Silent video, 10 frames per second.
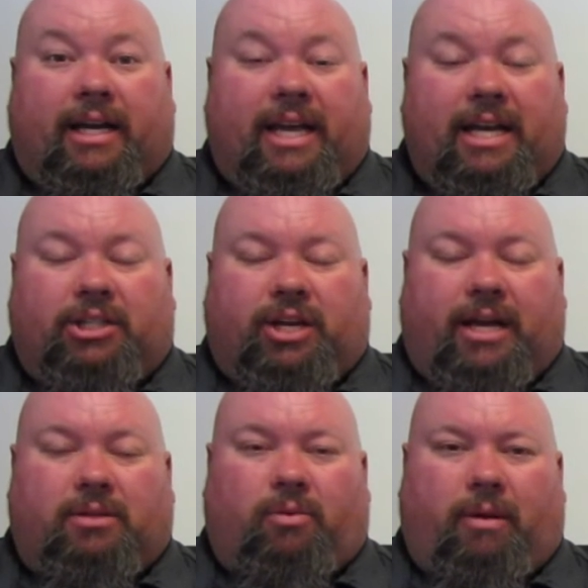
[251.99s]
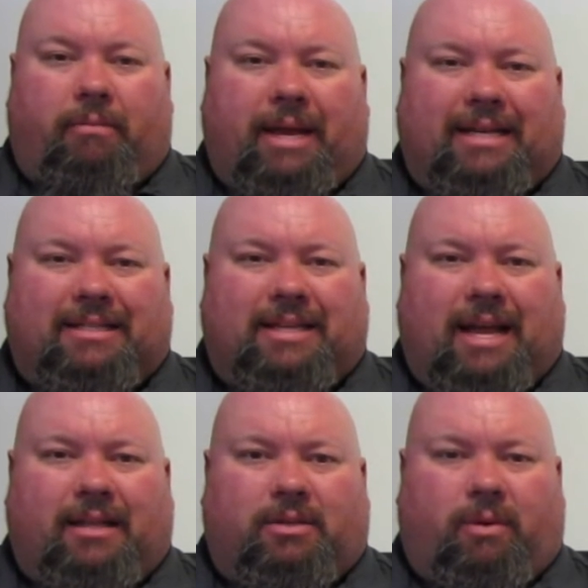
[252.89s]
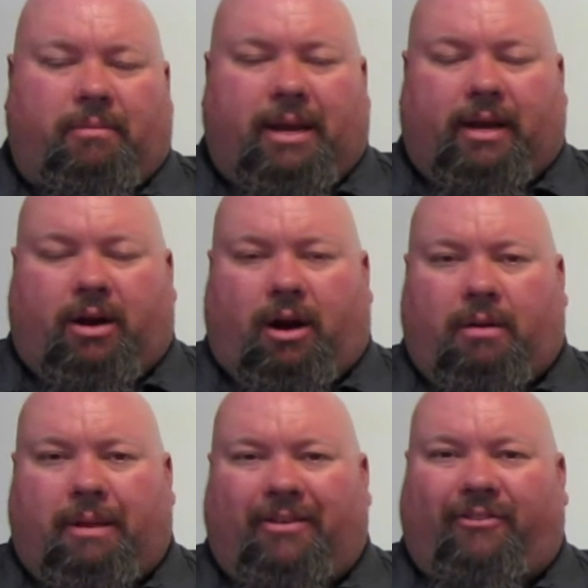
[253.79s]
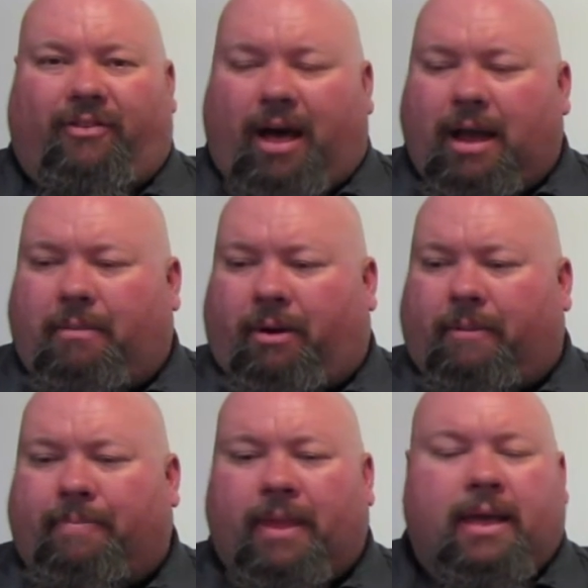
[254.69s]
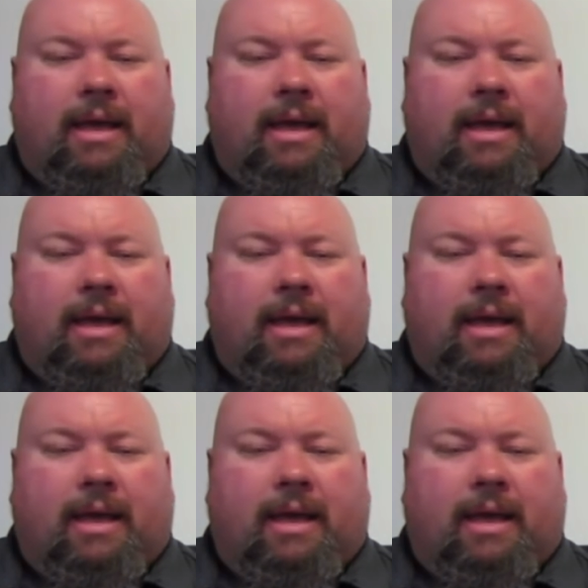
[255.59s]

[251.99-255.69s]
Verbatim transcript: keychains, one being stainless, one being carbon fiber.